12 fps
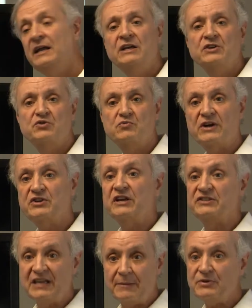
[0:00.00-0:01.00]
Structured
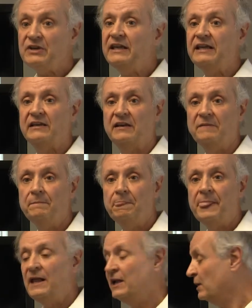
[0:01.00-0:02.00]
exception handling
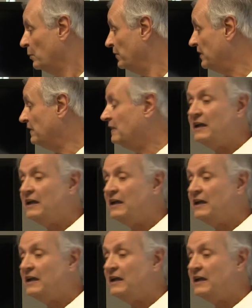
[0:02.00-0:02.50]
within